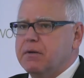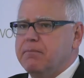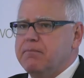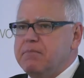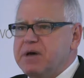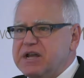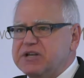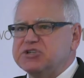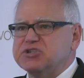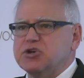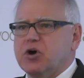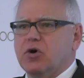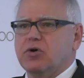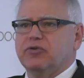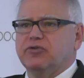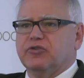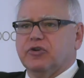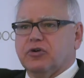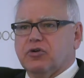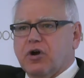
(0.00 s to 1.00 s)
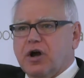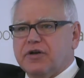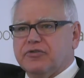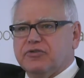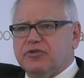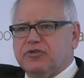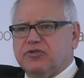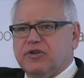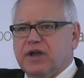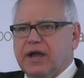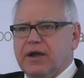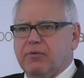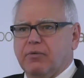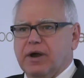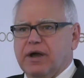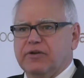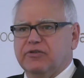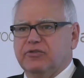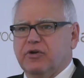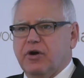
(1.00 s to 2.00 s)
Minnesotans across the state
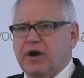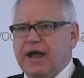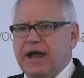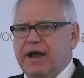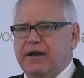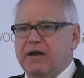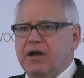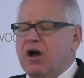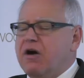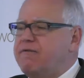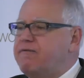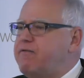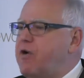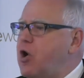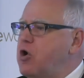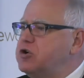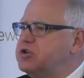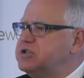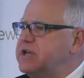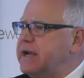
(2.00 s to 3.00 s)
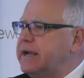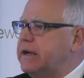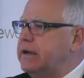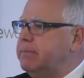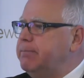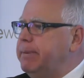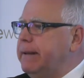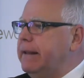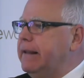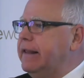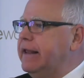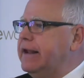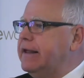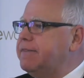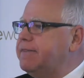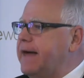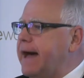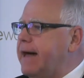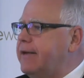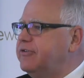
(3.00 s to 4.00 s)
raised their hand. Folks that could bill at
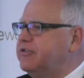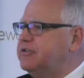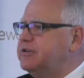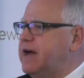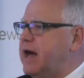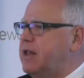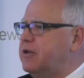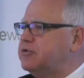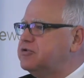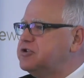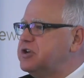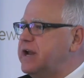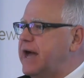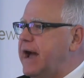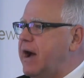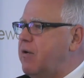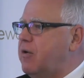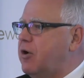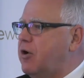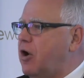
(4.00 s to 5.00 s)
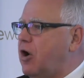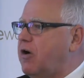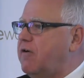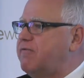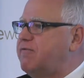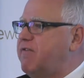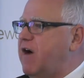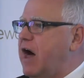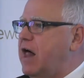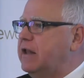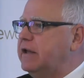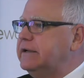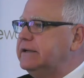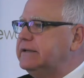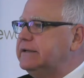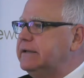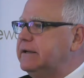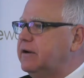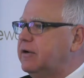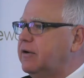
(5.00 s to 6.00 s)
$1,000 an hour are
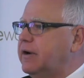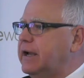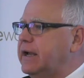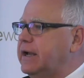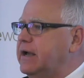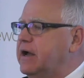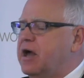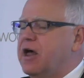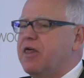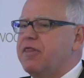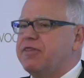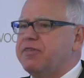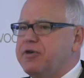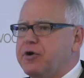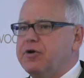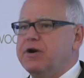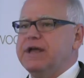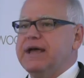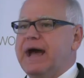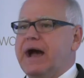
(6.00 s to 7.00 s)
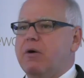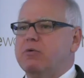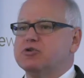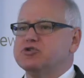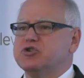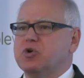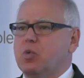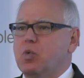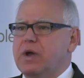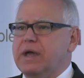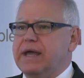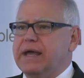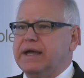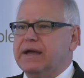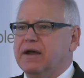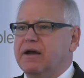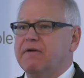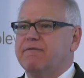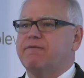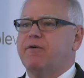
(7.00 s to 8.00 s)
volunteering 30 hours a
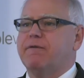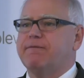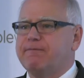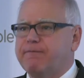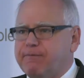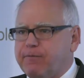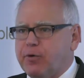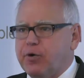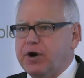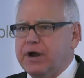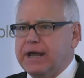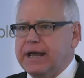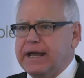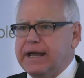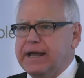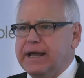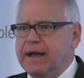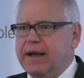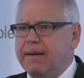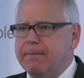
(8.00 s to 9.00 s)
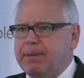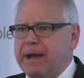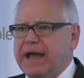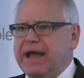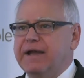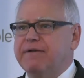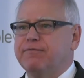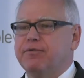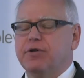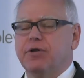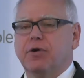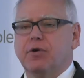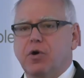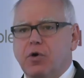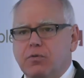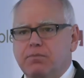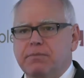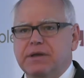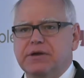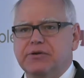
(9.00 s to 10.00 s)
week for free, paying for their
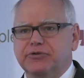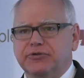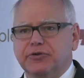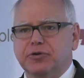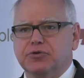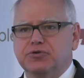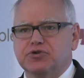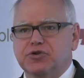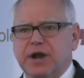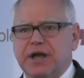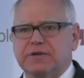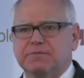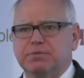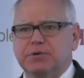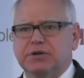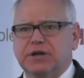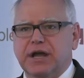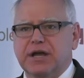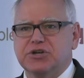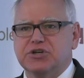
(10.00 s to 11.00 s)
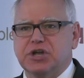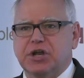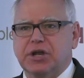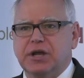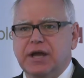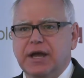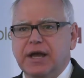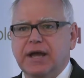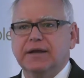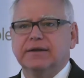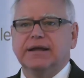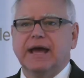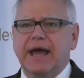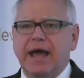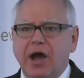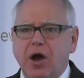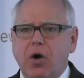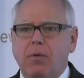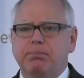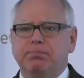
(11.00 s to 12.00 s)
own meals and own transportation to
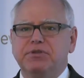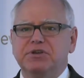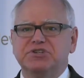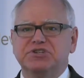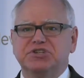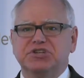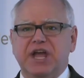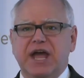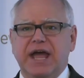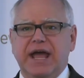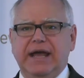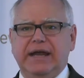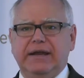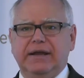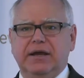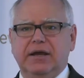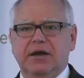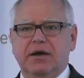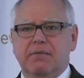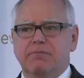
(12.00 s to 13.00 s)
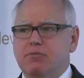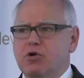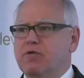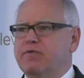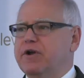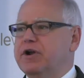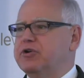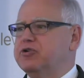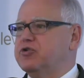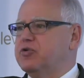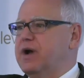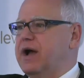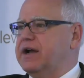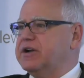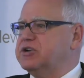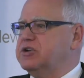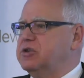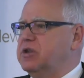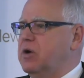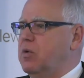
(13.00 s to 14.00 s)
help the state move in a
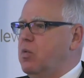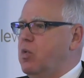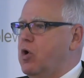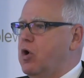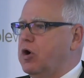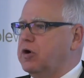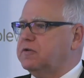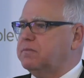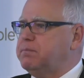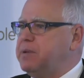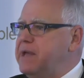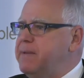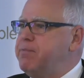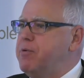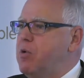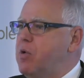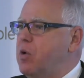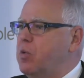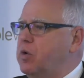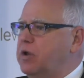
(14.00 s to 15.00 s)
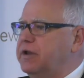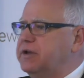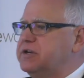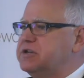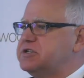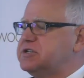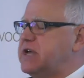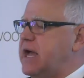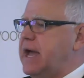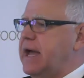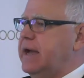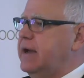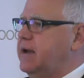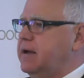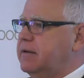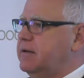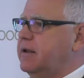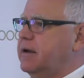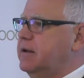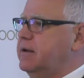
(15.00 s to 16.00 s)
direction that works. People were willing to say,
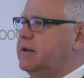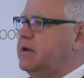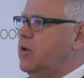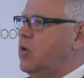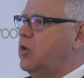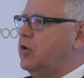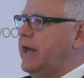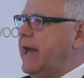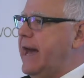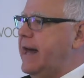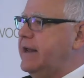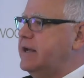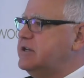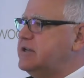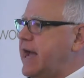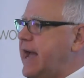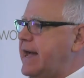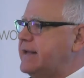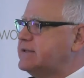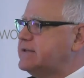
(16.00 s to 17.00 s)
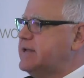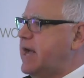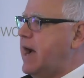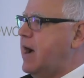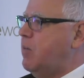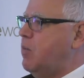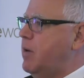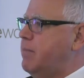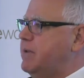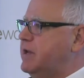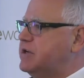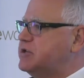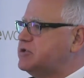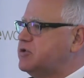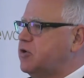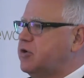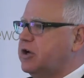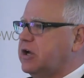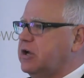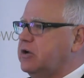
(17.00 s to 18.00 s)
the old adage, ask not what
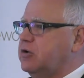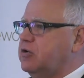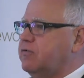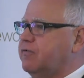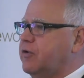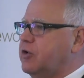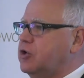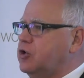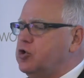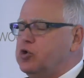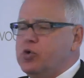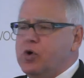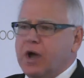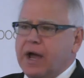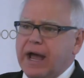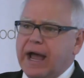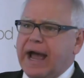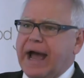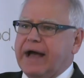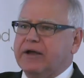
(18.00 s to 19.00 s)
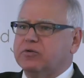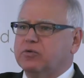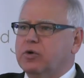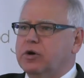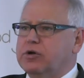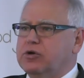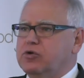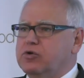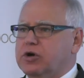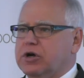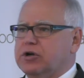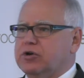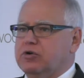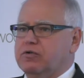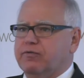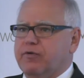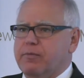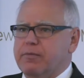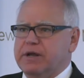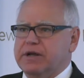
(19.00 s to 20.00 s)
Minnesota can do for you, ask what you can
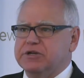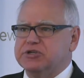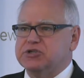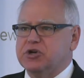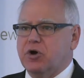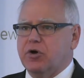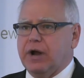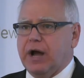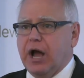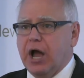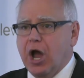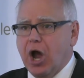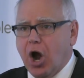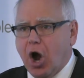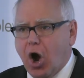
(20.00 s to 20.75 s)
do for Minnesota.